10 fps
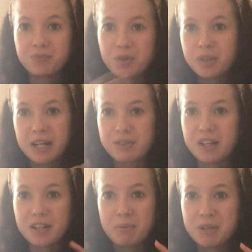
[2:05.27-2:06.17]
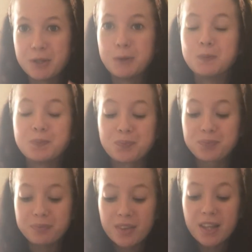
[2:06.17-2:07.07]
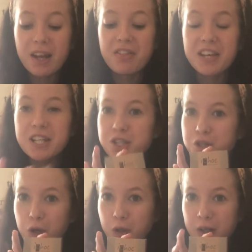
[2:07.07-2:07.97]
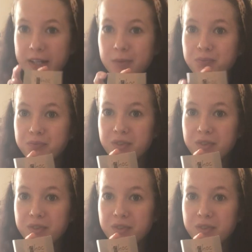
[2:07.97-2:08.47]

not the outside, the middle. This chocolate